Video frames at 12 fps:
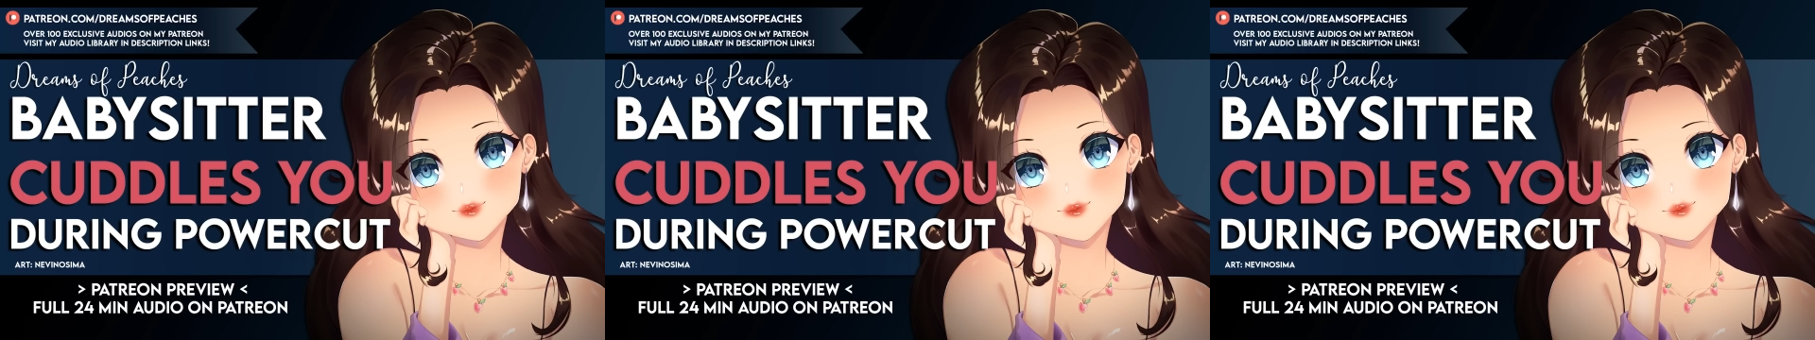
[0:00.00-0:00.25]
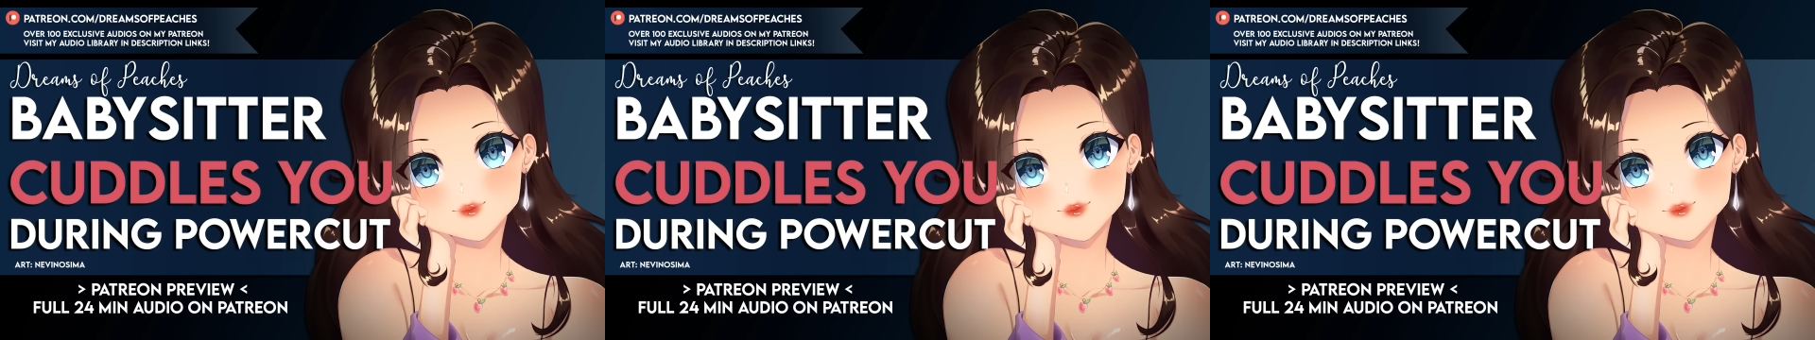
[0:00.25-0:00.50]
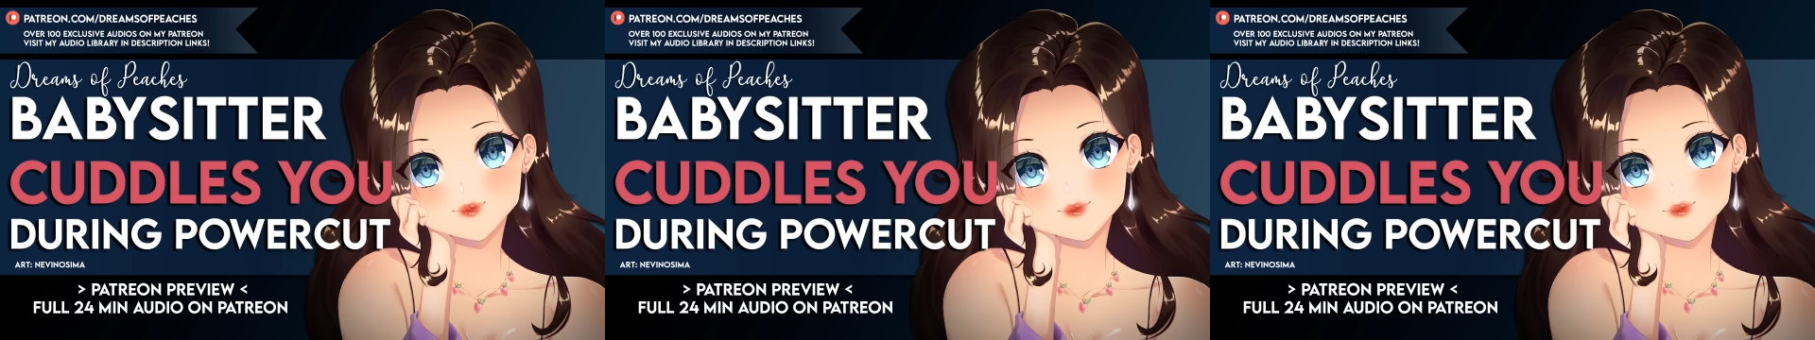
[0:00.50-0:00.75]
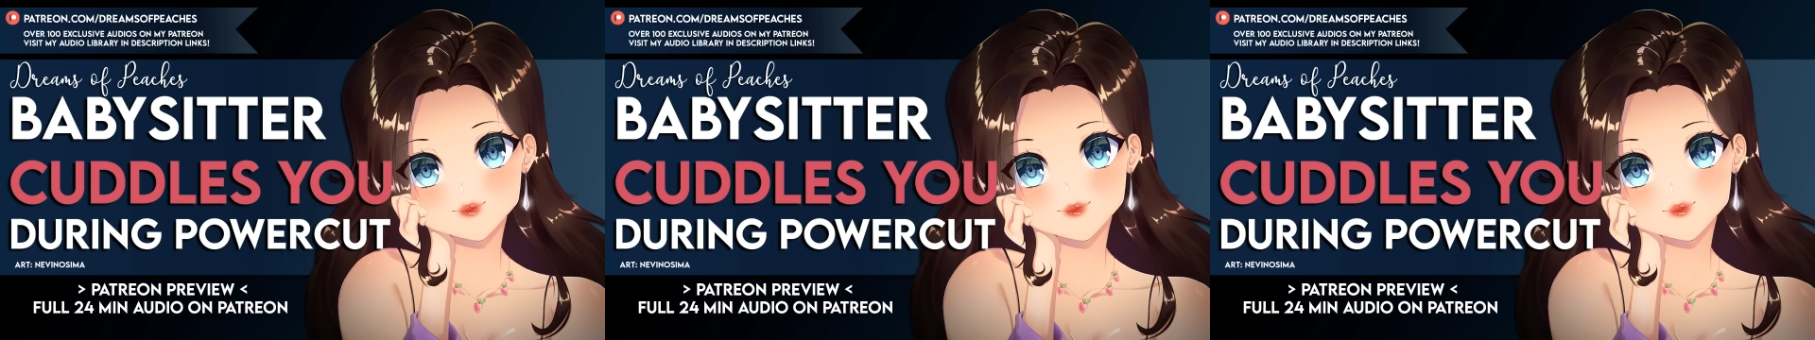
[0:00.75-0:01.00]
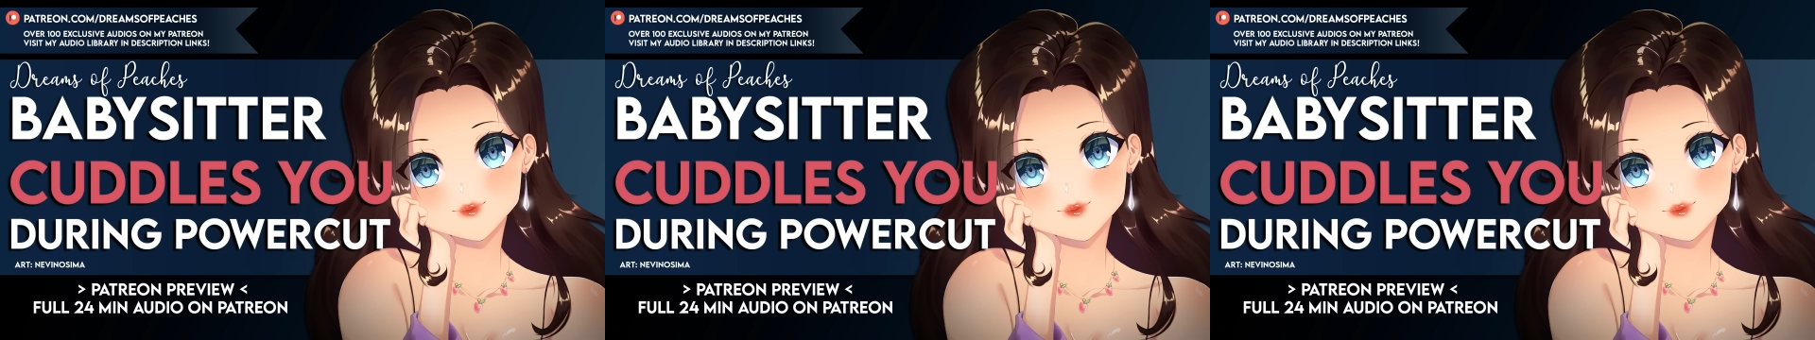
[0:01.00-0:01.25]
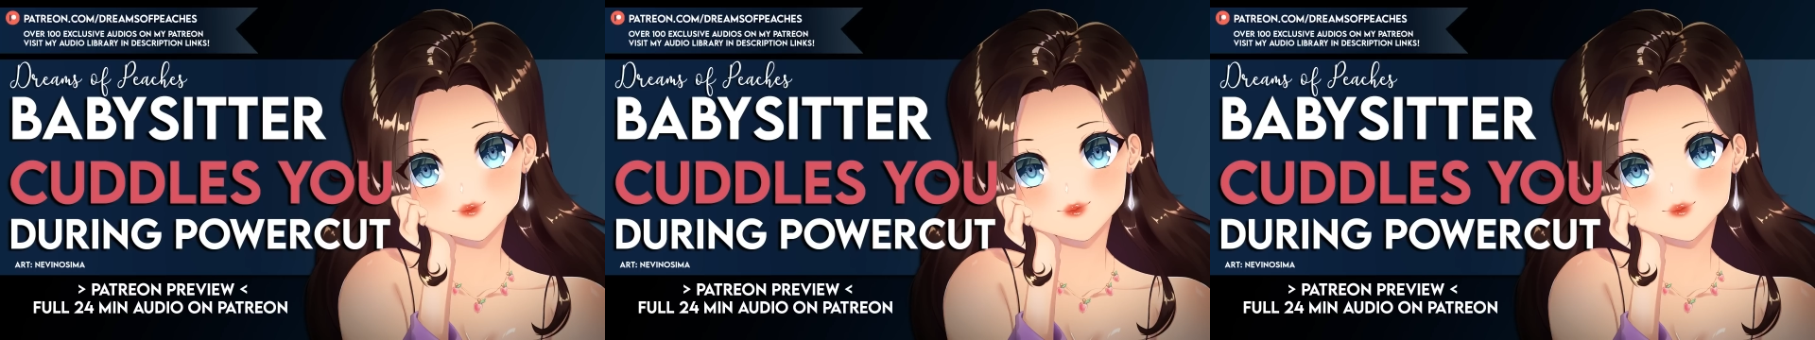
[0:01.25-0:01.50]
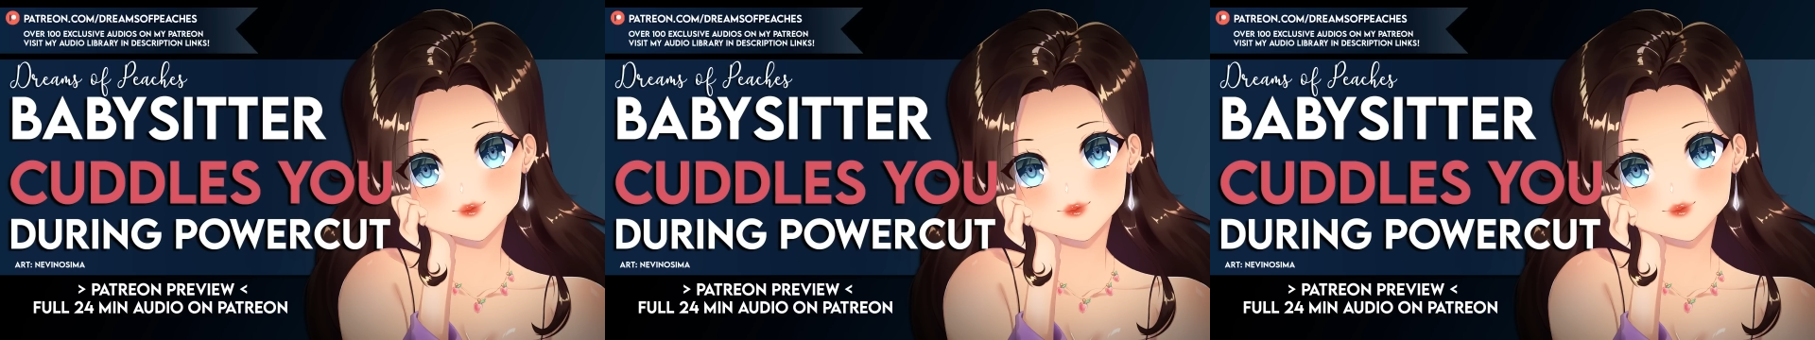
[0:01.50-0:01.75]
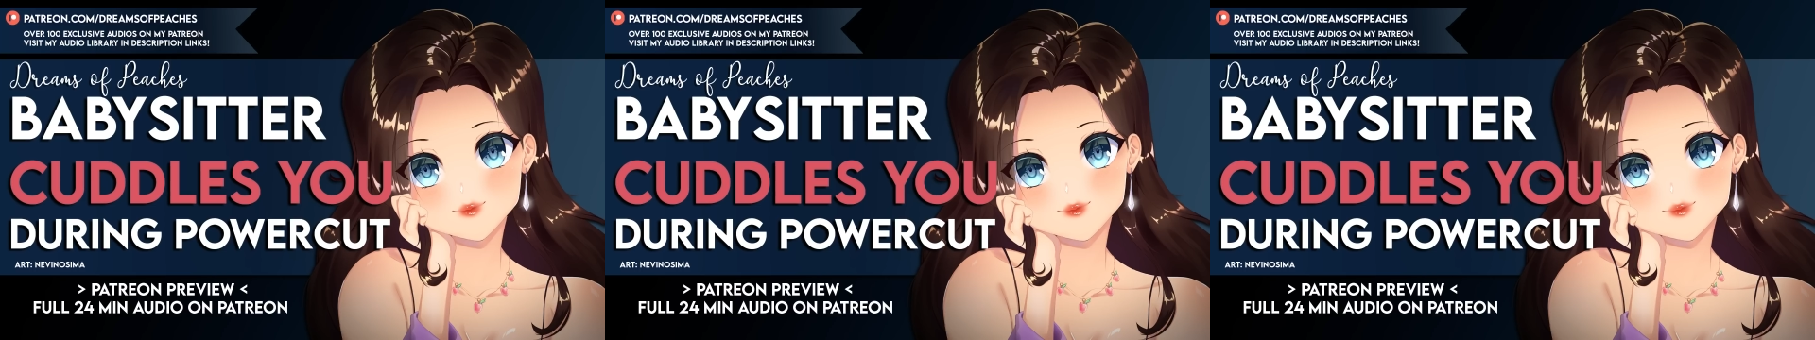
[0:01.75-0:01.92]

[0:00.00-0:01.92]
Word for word: Nope. Nope. I am just